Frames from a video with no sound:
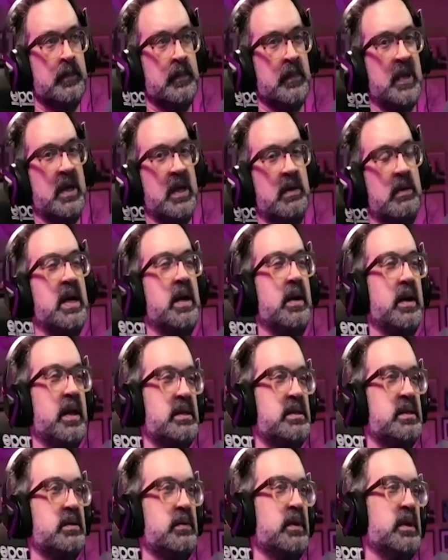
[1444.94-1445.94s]
Wow, that's
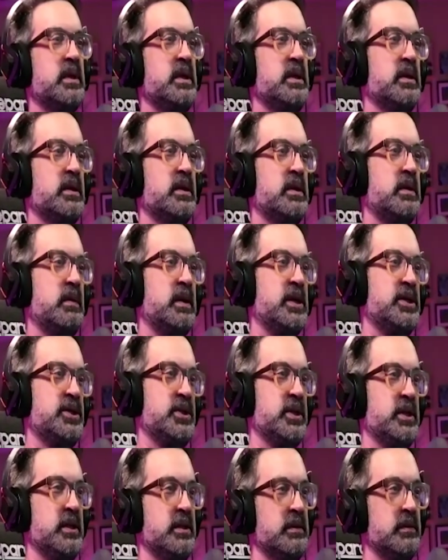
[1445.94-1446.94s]
a really good
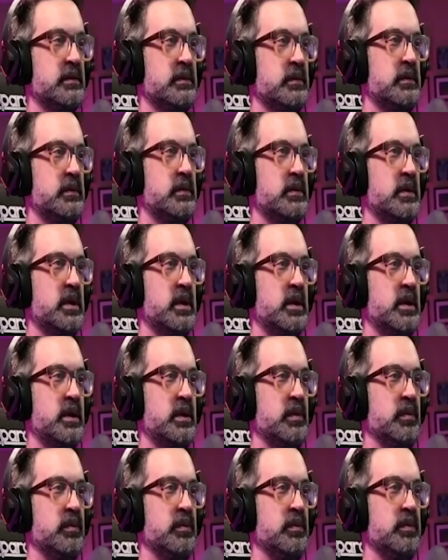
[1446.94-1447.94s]
question,
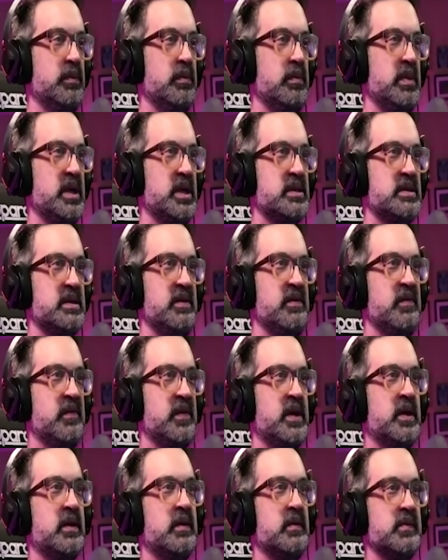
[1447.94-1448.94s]
um, because it
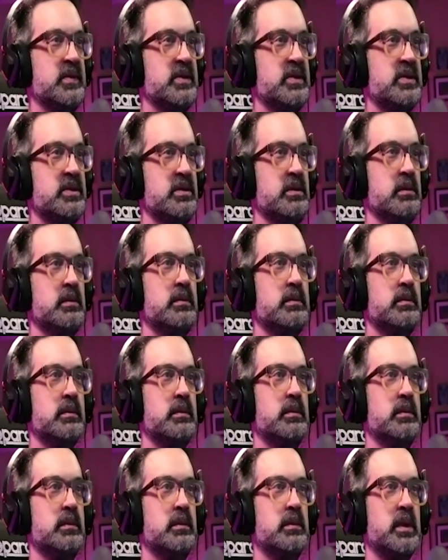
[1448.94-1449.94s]
involves,
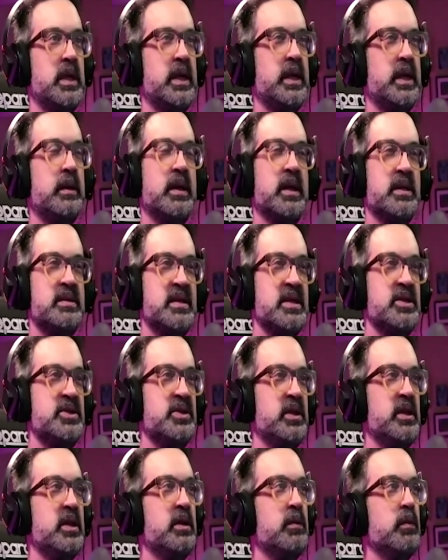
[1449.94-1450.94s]
like, essentially
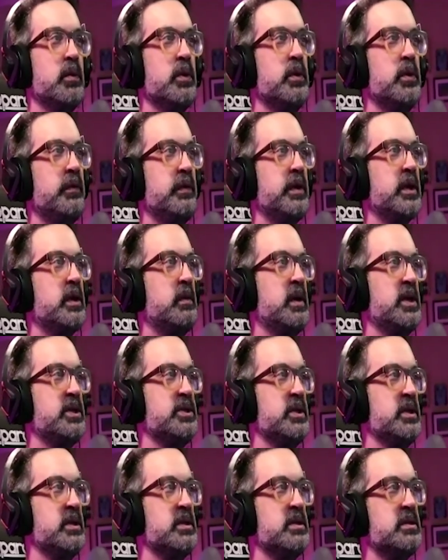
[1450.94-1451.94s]
the root of your question
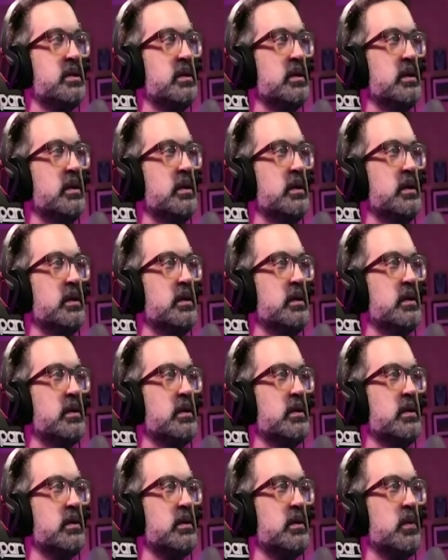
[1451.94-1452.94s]
is
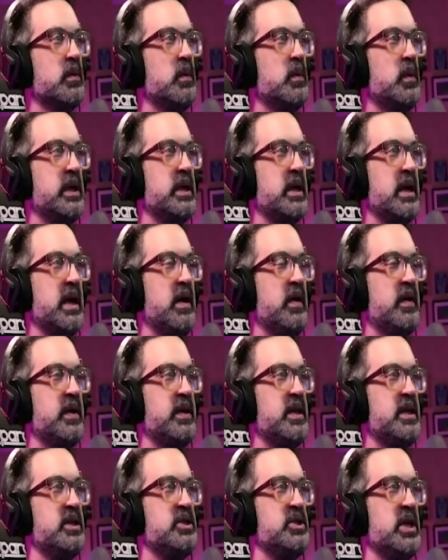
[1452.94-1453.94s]
what, how can
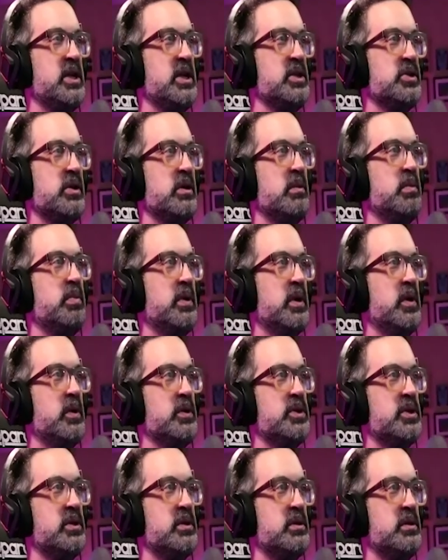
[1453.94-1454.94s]
they change their
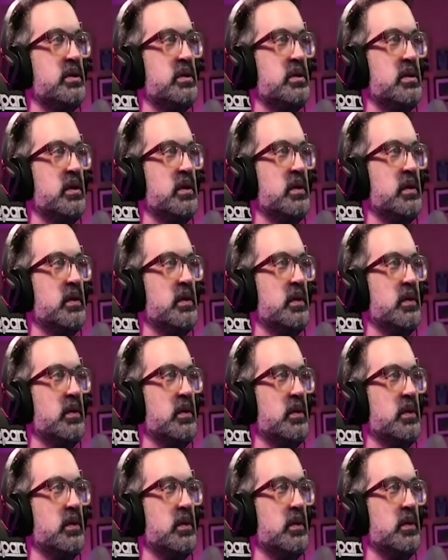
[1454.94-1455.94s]
approach
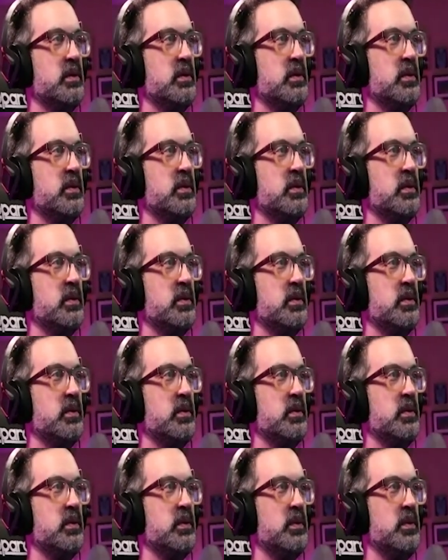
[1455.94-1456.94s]
to,
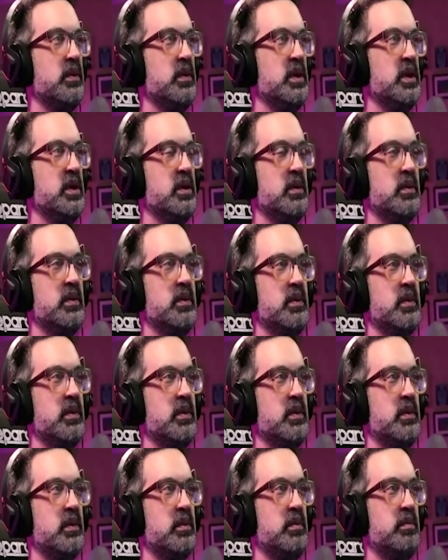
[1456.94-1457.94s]
you know,
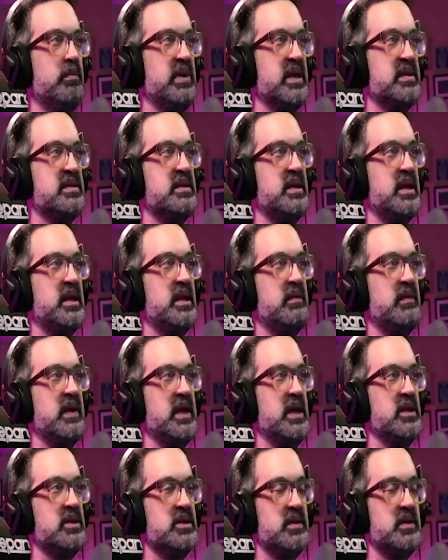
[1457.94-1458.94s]
best take
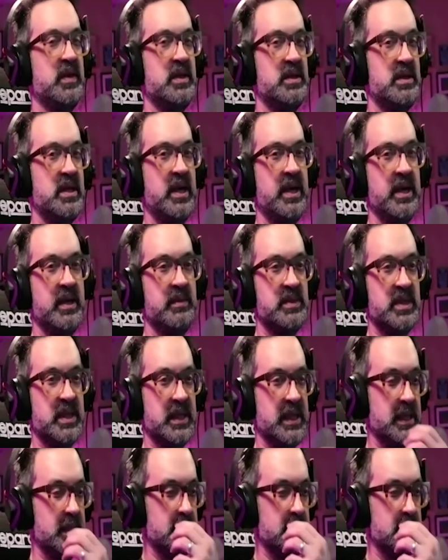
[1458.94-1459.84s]
advantage of the times, I guess.